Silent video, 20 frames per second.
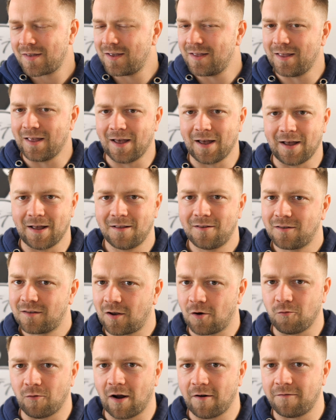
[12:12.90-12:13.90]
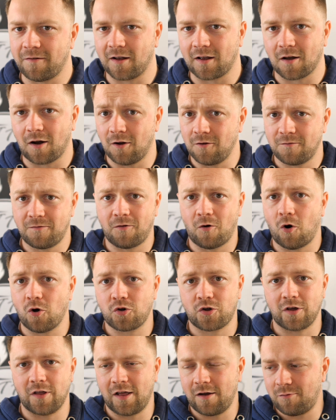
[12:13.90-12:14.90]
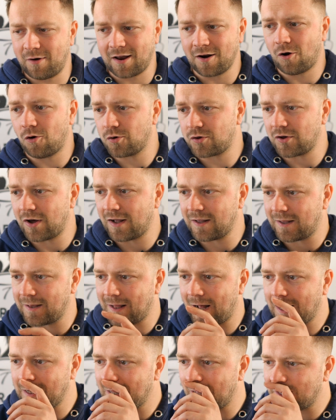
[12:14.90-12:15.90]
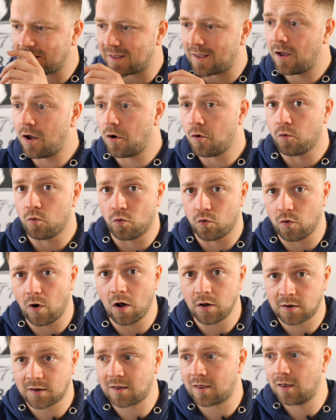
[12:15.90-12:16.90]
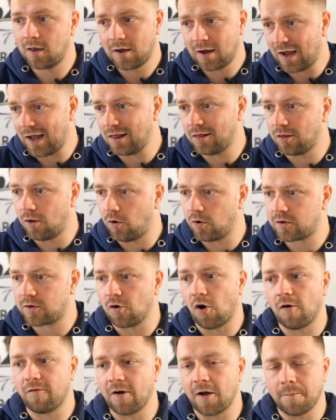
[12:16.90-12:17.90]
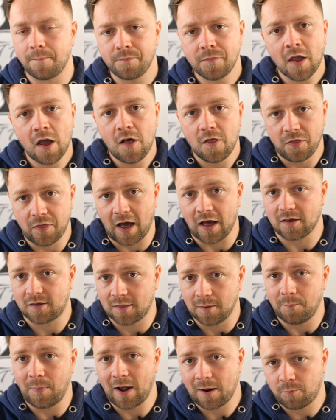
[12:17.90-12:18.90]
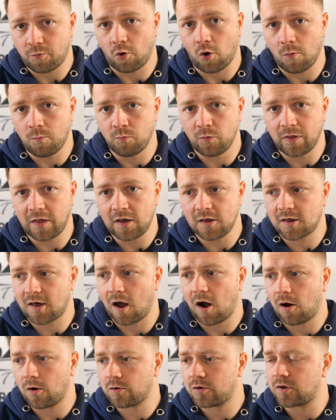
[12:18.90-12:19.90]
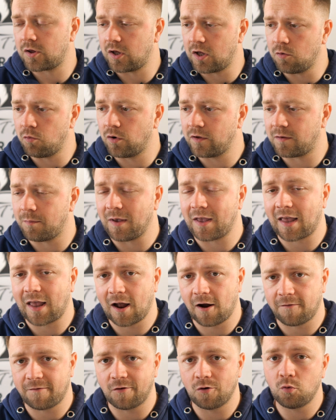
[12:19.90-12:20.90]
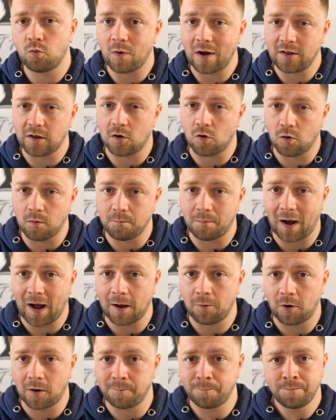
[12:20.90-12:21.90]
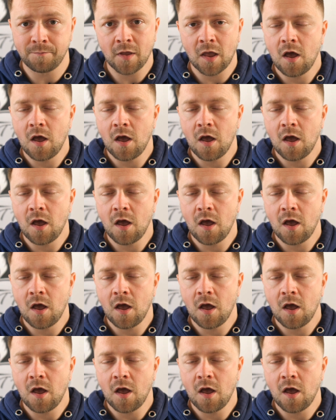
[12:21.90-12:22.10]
Yeah, terrific. Unfortunately, we can also add to that list rust, and lots of it. That's the big problem with these cars, so you want to be careful when you go and buy one.